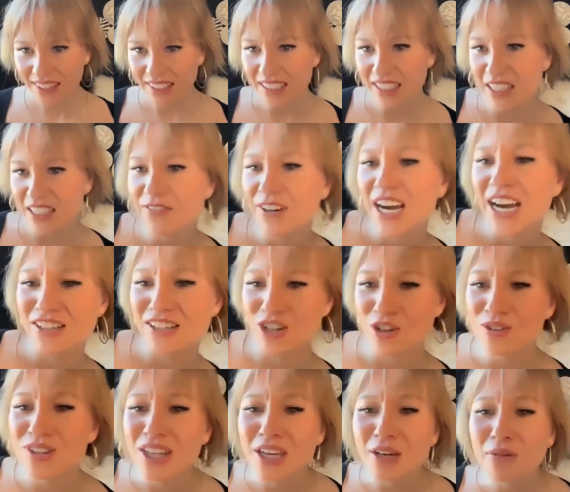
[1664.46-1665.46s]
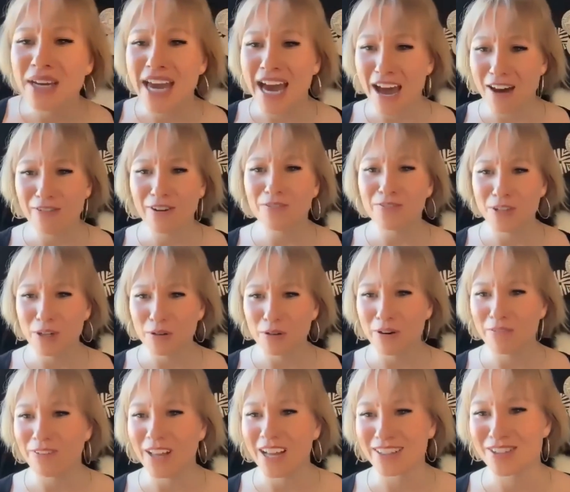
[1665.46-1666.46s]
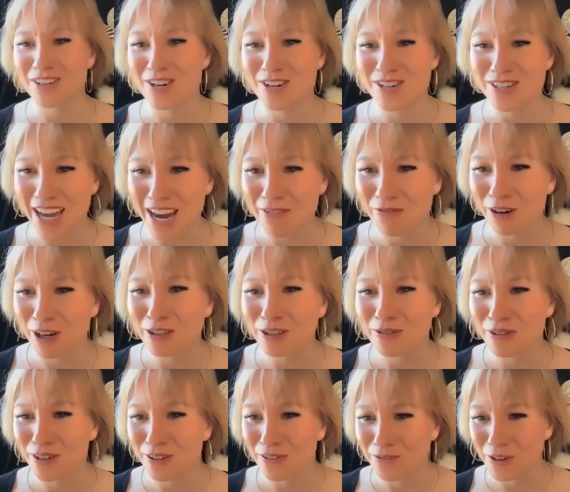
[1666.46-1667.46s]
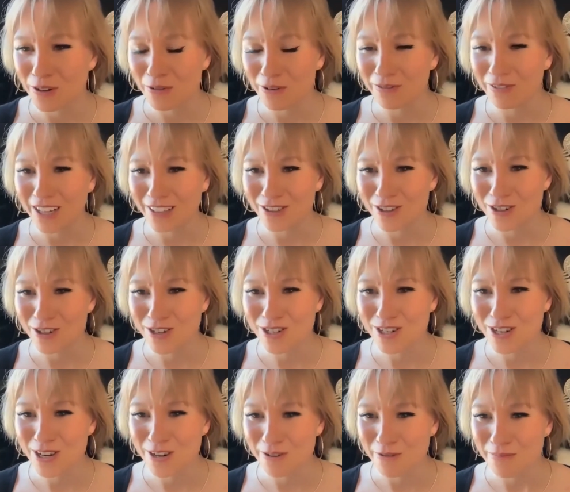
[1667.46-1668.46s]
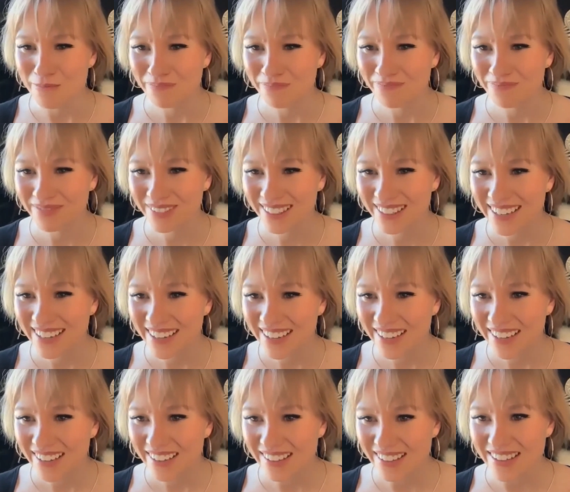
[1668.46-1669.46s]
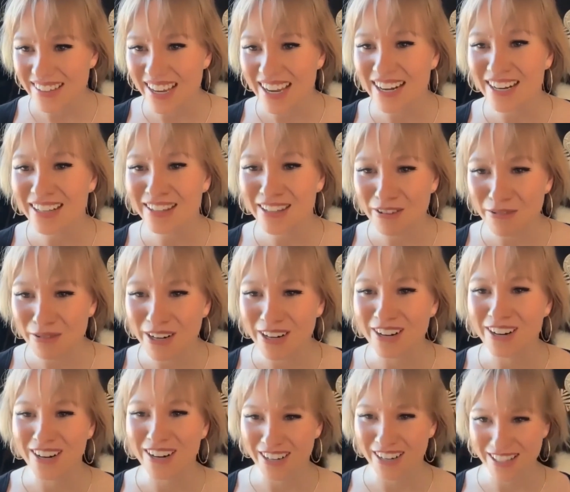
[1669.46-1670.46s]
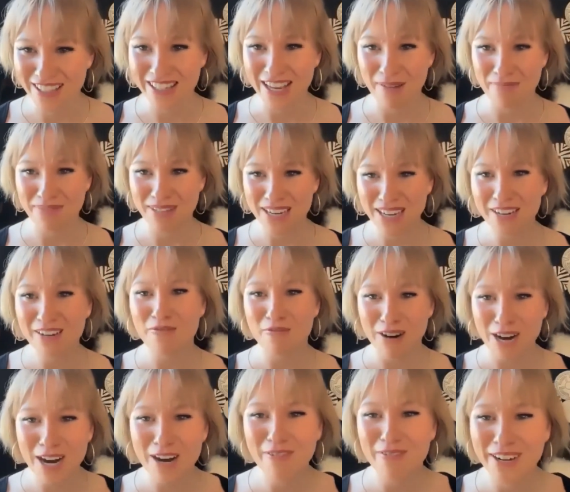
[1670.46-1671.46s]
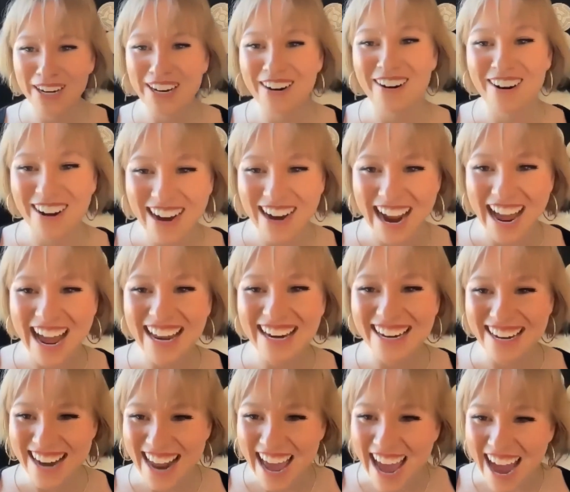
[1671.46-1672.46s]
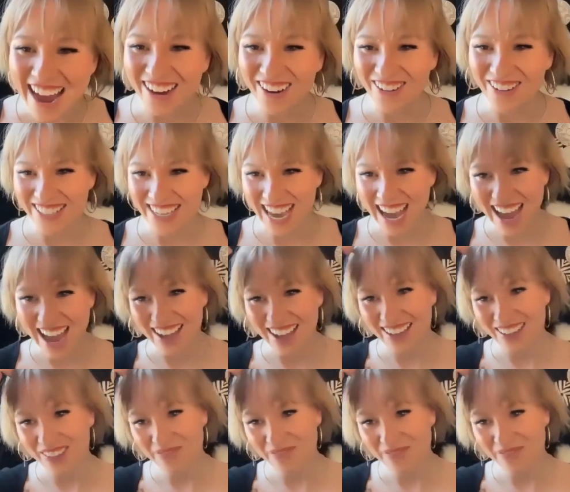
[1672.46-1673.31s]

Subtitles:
Eva, I do think we have a few reflectors. I worked with a few reflectors too. Deciding that we are accepting where we are at now. Yeah.